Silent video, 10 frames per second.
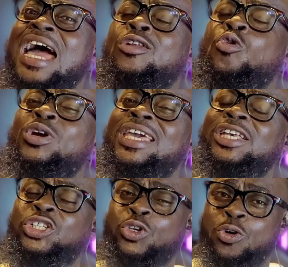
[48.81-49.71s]

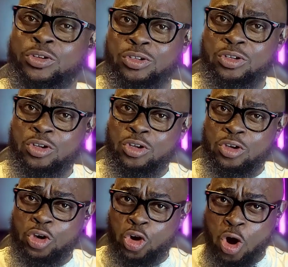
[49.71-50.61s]
location.
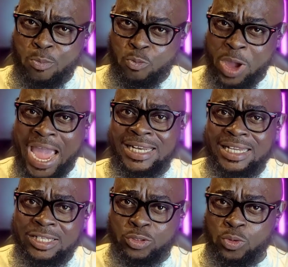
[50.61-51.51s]
Come where I did so.